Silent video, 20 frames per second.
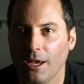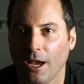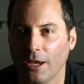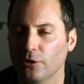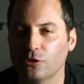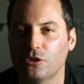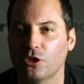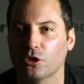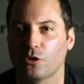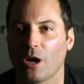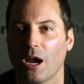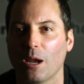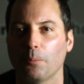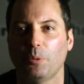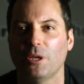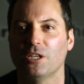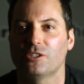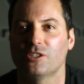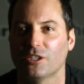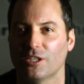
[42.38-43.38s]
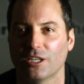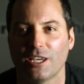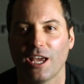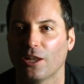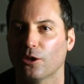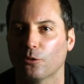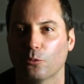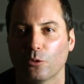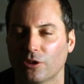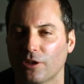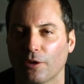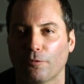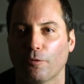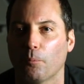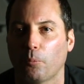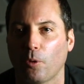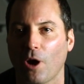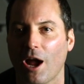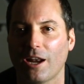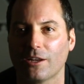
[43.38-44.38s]
I used to try and piece it together with
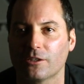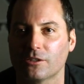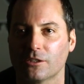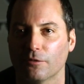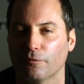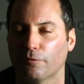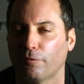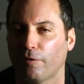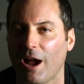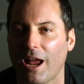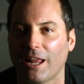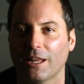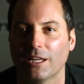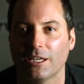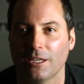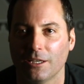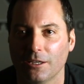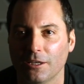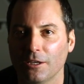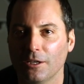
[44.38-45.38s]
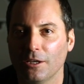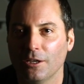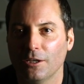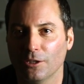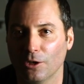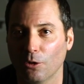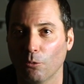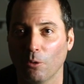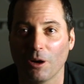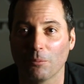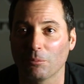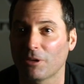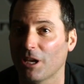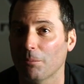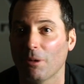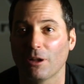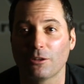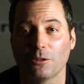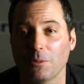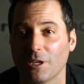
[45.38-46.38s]
different products, and finally, one of them
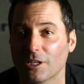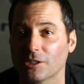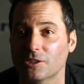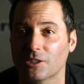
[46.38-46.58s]
came up to me